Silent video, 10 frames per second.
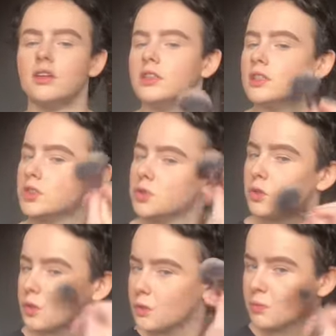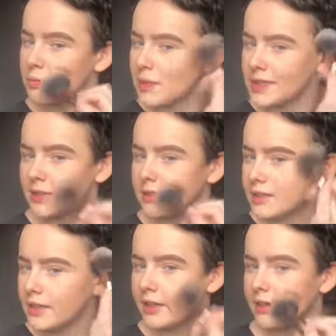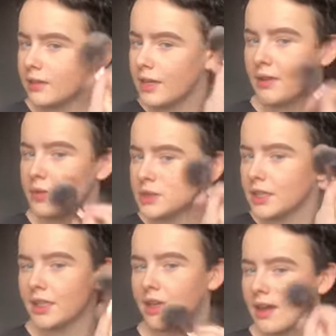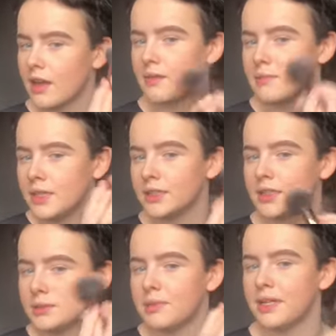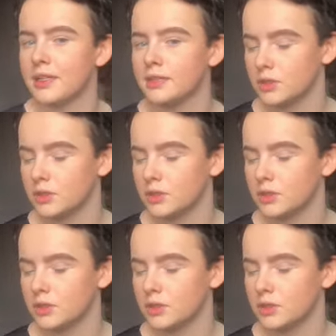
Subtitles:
So basically it was like an amazing experience.